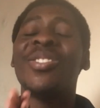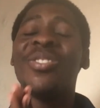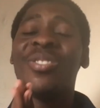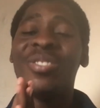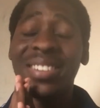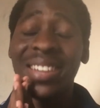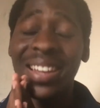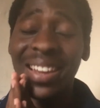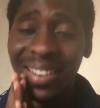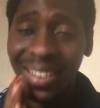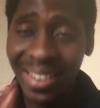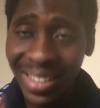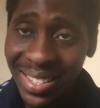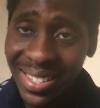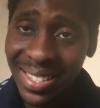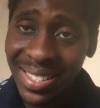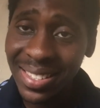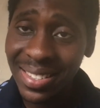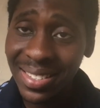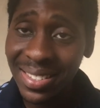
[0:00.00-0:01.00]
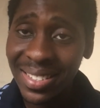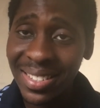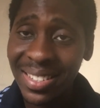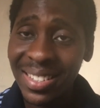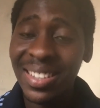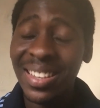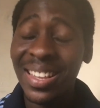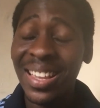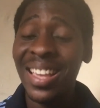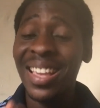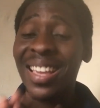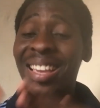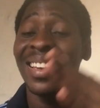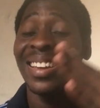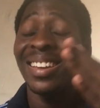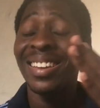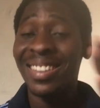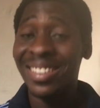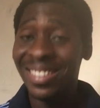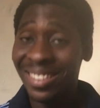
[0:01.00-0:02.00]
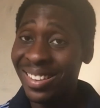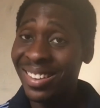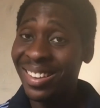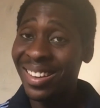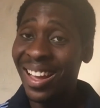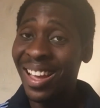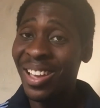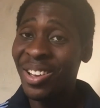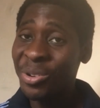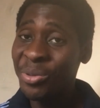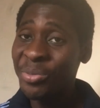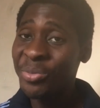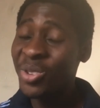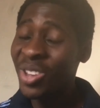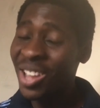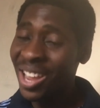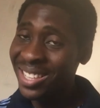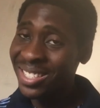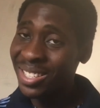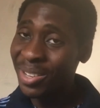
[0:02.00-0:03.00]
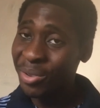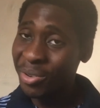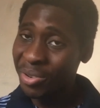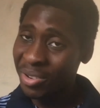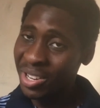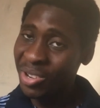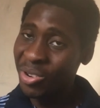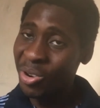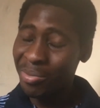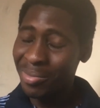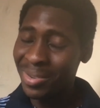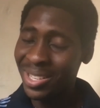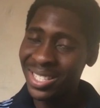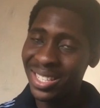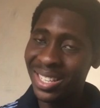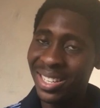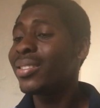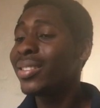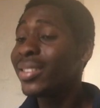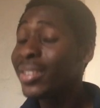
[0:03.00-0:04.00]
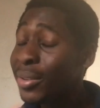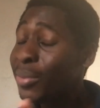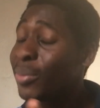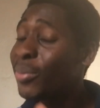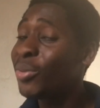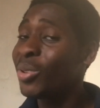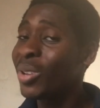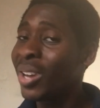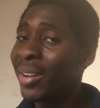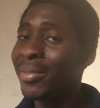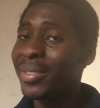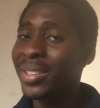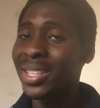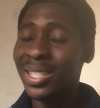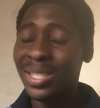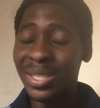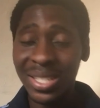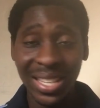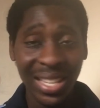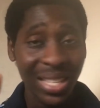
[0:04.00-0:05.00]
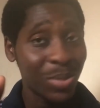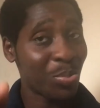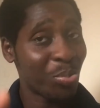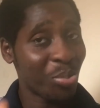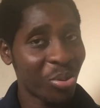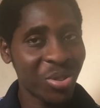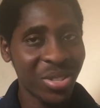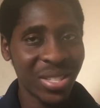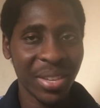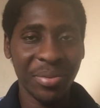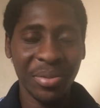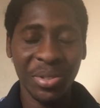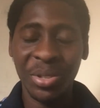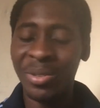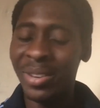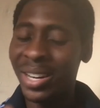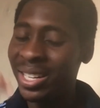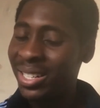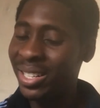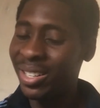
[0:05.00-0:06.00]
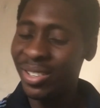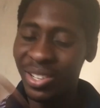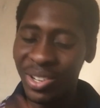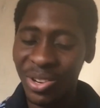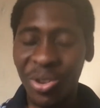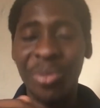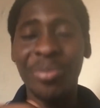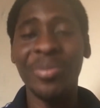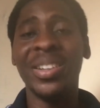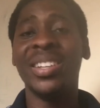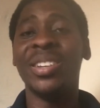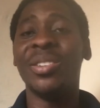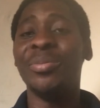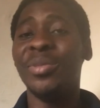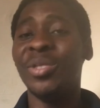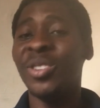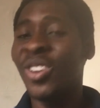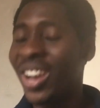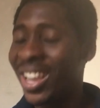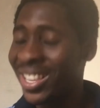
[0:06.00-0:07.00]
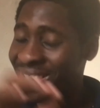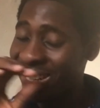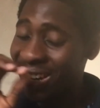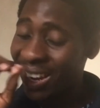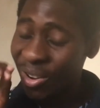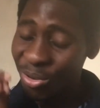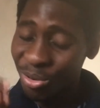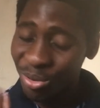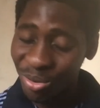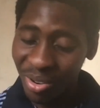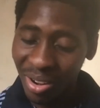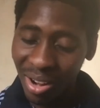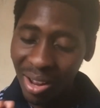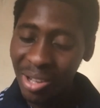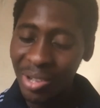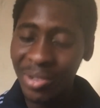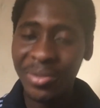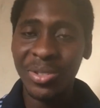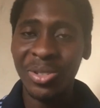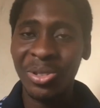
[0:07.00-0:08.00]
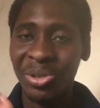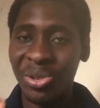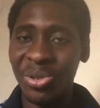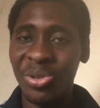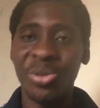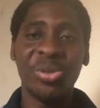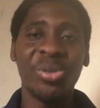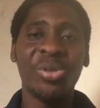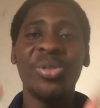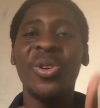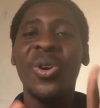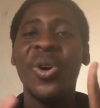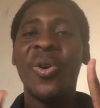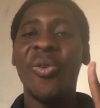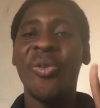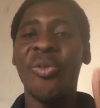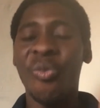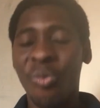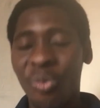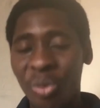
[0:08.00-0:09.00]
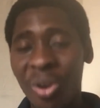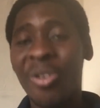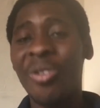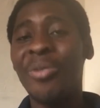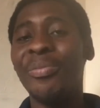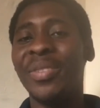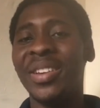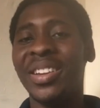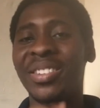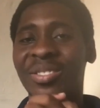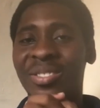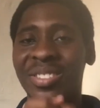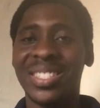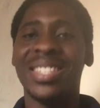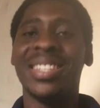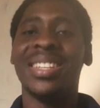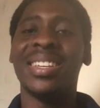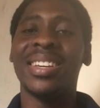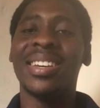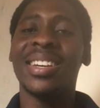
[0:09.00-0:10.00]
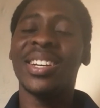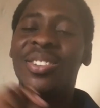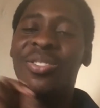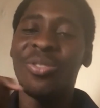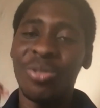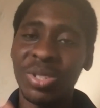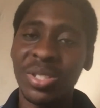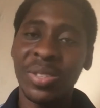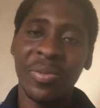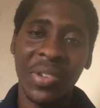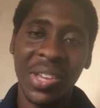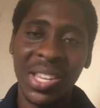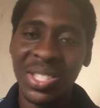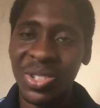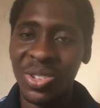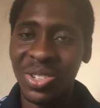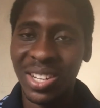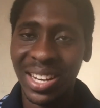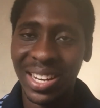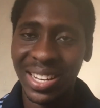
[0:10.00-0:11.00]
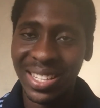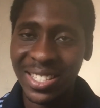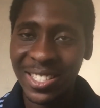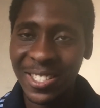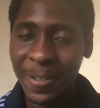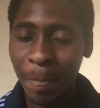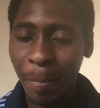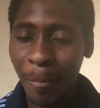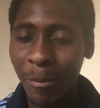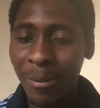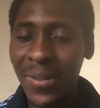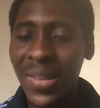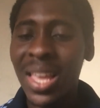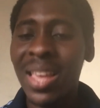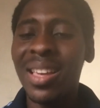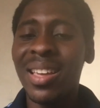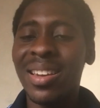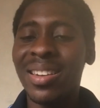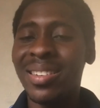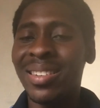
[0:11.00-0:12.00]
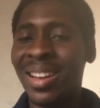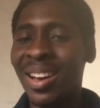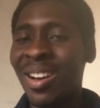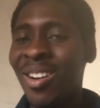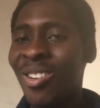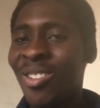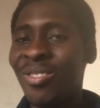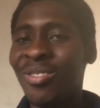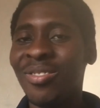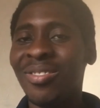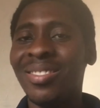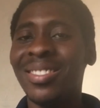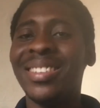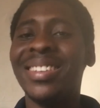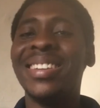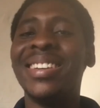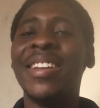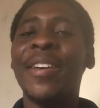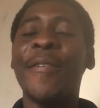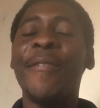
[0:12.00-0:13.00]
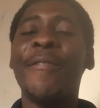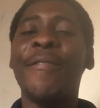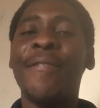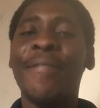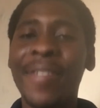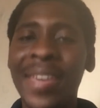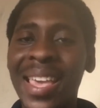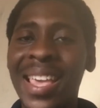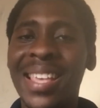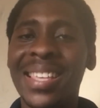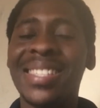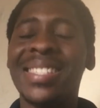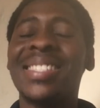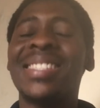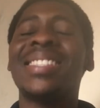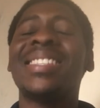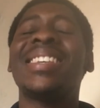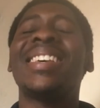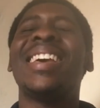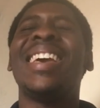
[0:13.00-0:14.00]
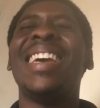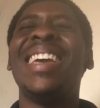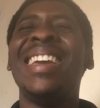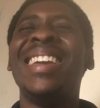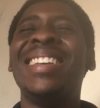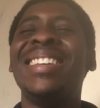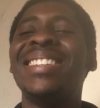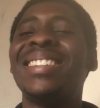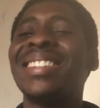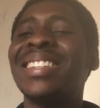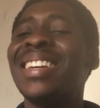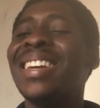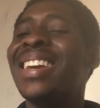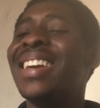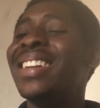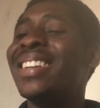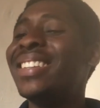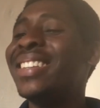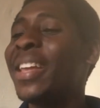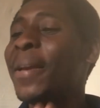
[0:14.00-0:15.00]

the list, I hope you guys have already commented. If you haven't, just pause the video right now and comment down below. I said I would love to know what company you think was first on the list. Now, the first and the